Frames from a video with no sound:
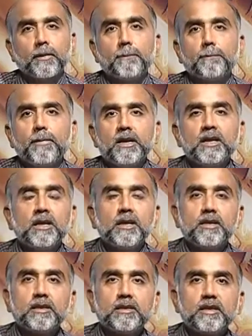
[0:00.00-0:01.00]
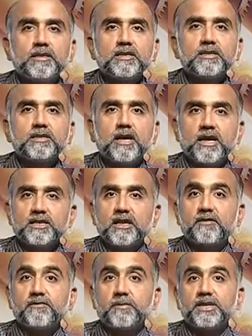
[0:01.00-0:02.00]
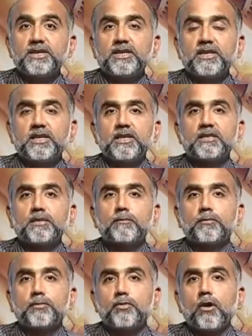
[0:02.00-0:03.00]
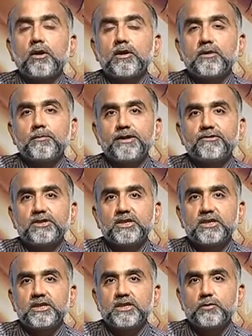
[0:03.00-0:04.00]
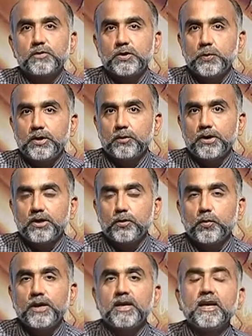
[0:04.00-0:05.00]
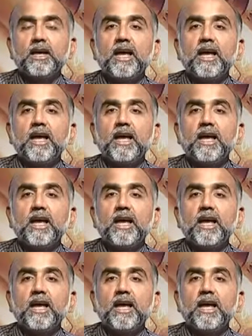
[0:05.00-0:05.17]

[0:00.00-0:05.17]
But this is, as I've mentioned, it is a broader matrices which we look into it,